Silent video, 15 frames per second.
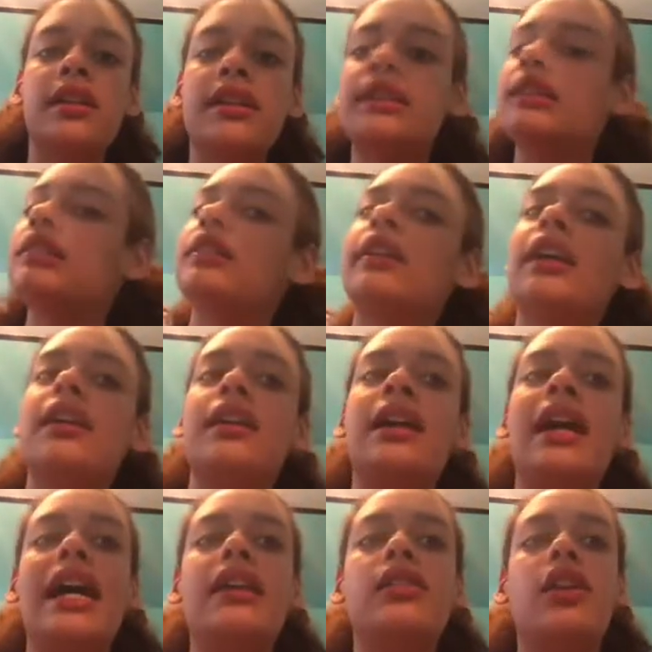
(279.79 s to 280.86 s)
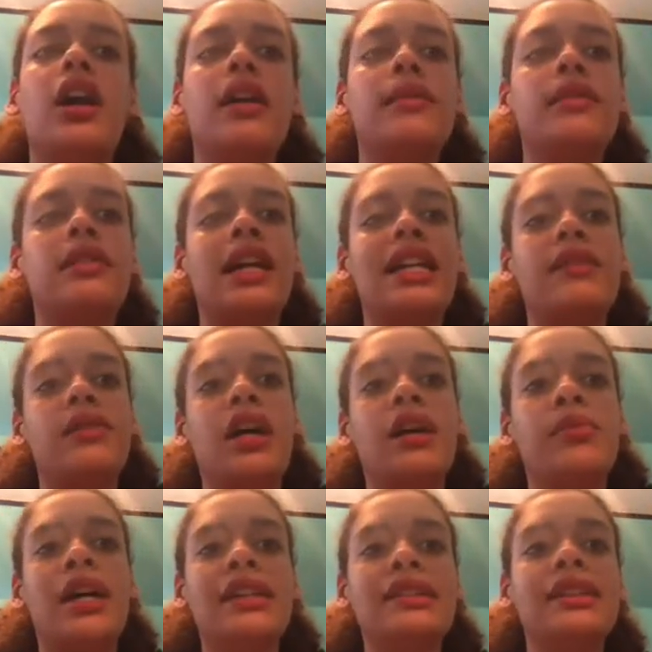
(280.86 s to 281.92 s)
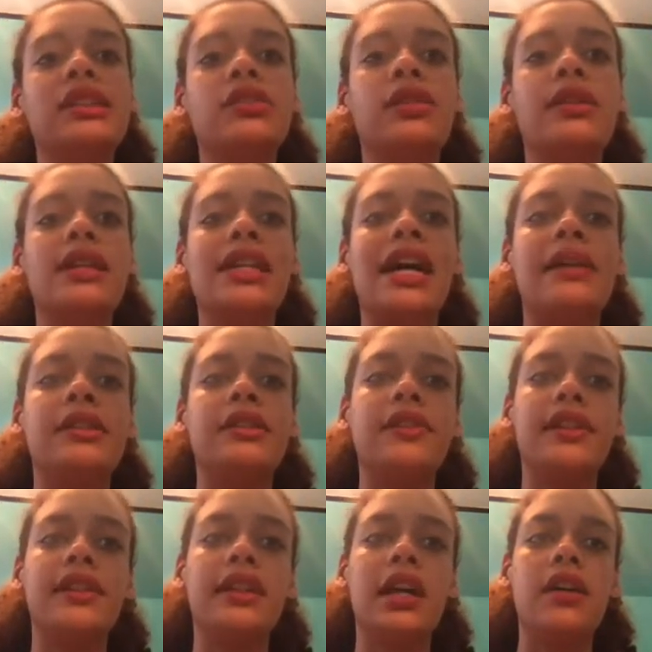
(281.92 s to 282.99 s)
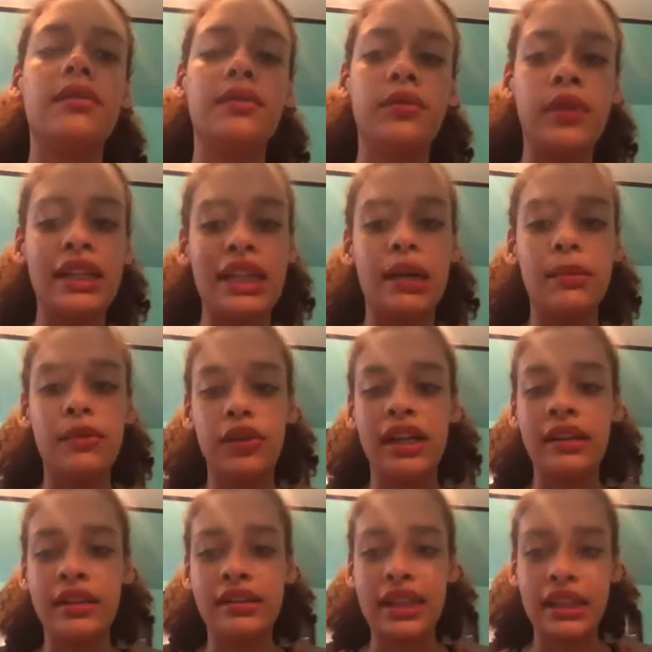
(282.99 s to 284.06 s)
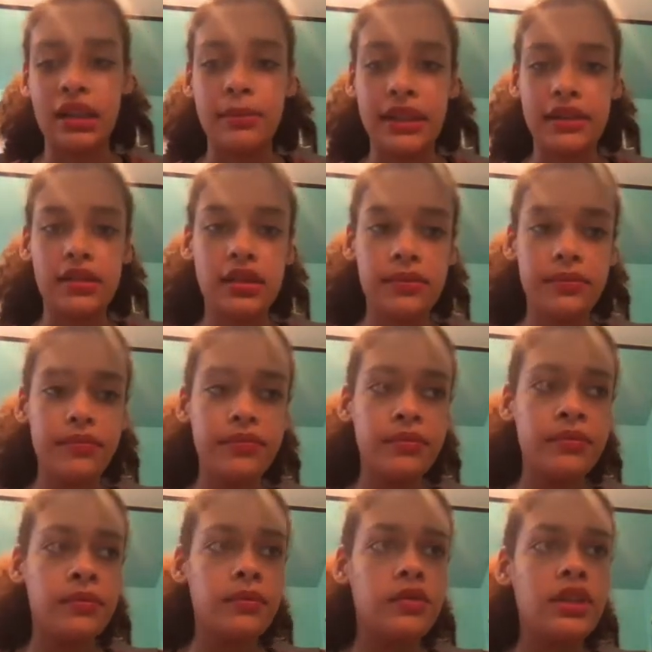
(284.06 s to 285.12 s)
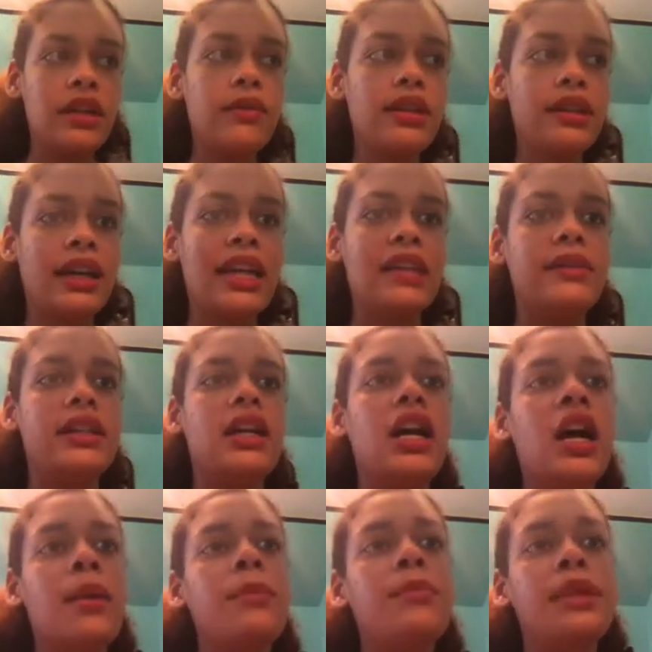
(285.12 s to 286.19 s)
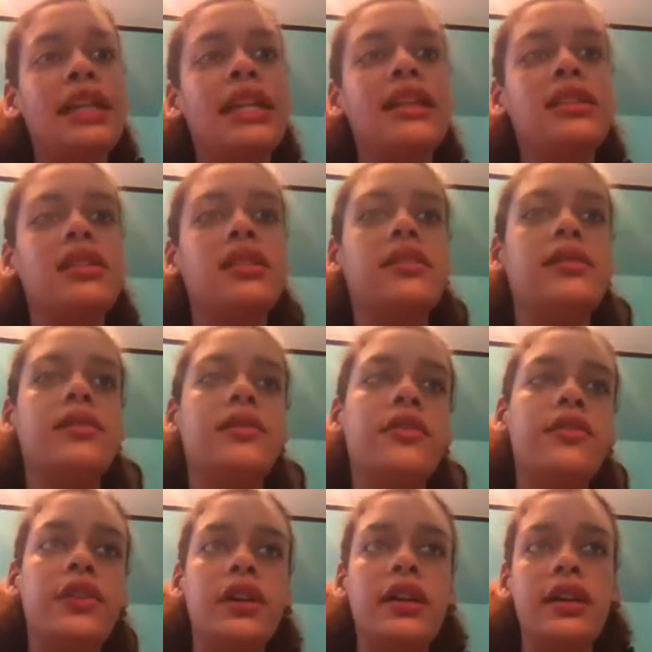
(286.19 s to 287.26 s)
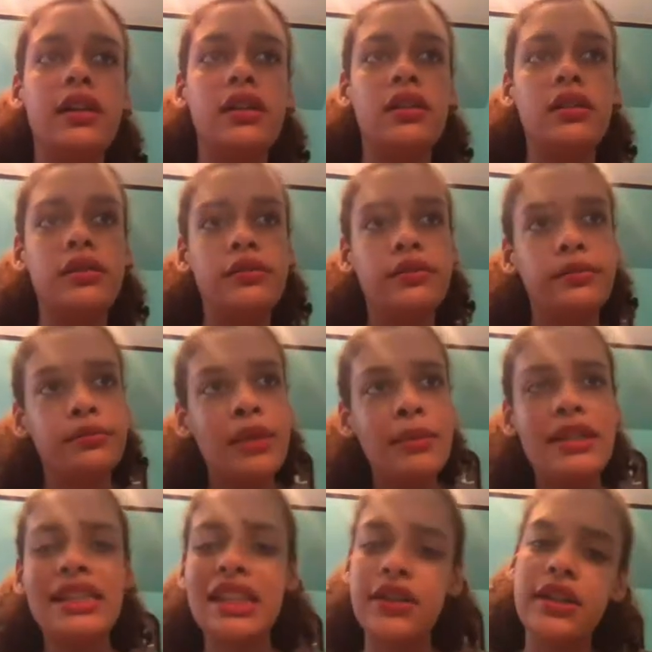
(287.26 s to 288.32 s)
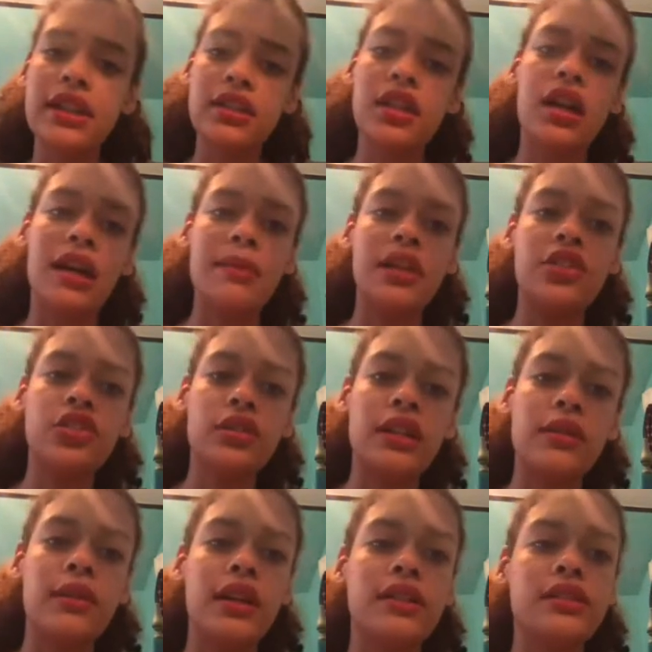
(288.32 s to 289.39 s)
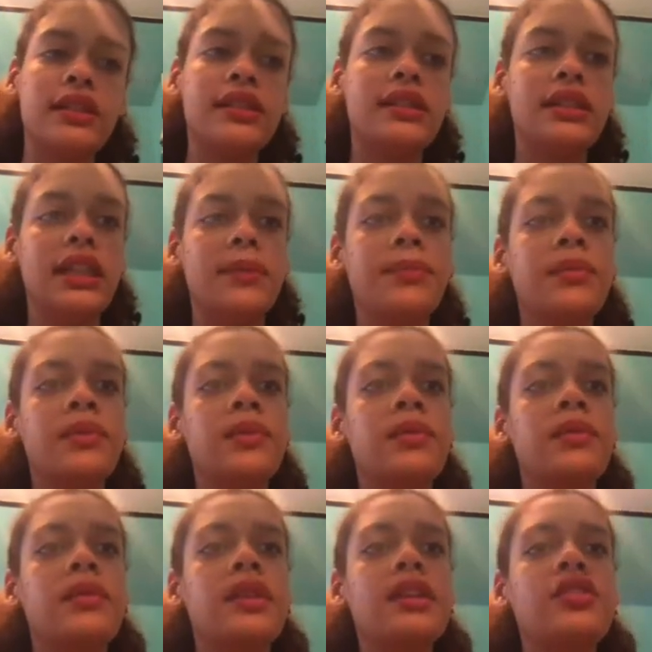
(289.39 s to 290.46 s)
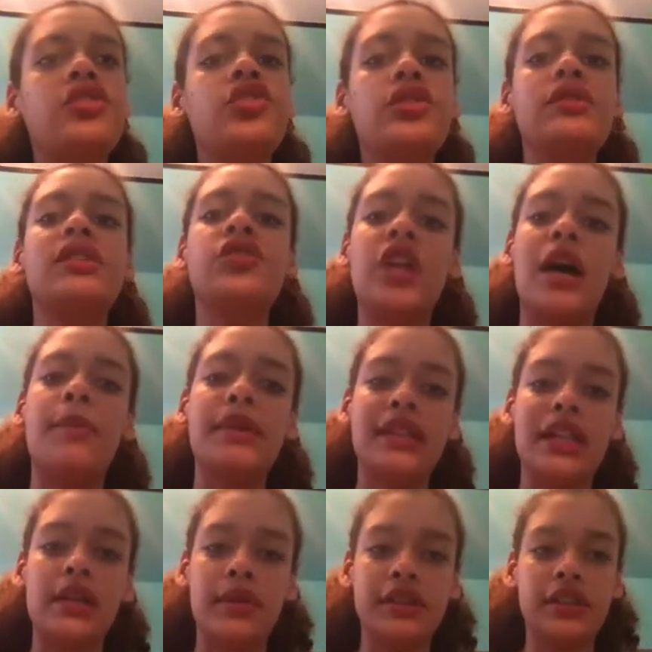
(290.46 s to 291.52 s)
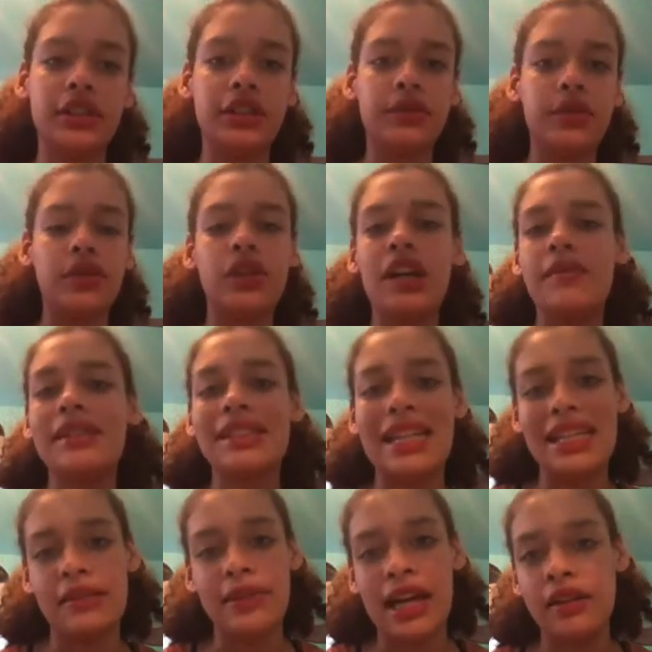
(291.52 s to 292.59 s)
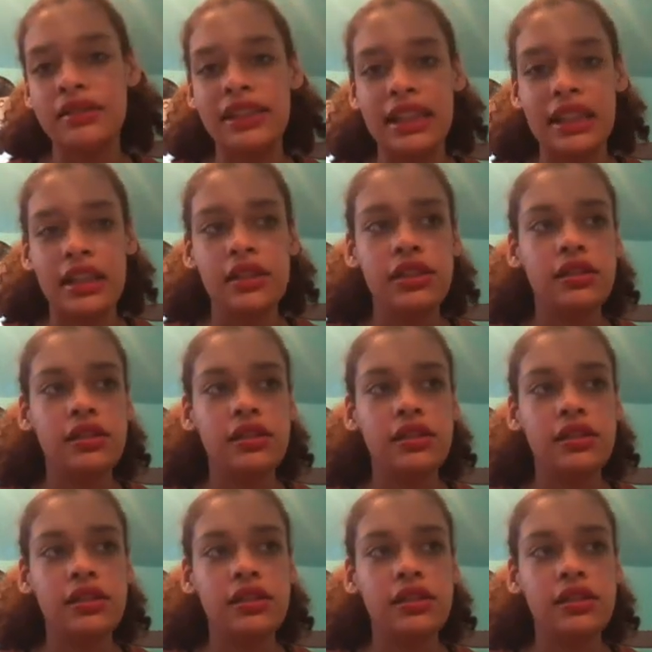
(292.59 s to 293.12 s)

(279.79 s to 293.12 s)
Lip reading: This is like a kind of long process, so I'm going to have to figure it out right now before I select the beats. So I want kind of an upbeat, fun, maybe serious song. I'm not sure what I want. So let's see. Let's choose a topic that I want to do. Love is kind of outdated.